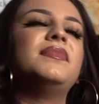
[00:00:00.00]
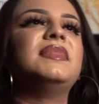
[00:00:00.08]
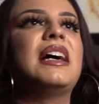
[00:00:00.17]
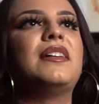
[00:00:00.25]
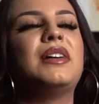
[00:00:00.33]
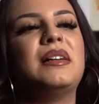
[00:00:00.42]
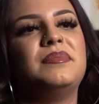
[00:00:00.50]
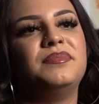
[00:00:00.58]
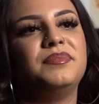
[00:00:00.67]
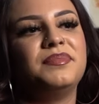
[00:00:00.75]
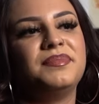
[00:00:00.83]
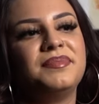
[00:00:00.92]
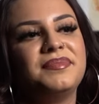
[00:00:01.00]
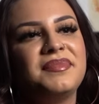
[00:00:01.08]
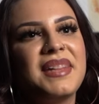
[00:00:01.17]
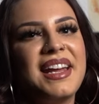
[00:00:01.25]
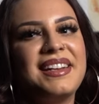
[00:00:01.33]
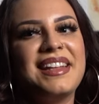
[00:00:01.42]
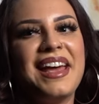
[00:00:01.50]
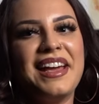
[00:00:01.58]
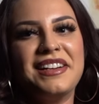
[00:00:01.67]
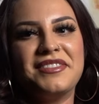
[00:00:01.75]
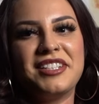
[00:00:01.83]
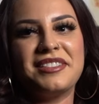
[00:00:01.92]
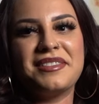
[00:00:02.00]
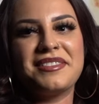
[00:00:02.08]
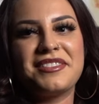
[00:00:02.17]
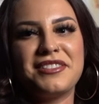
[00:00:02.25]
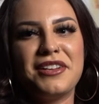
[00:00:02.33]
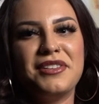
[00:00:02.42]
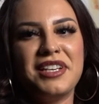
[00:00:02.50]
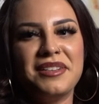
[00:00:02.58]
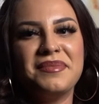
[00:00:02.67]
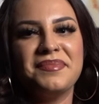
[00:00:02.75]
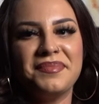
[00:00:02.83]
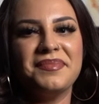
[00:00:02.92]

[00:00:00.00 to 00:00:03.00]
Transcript: Now I'm getting the hang of it slowly.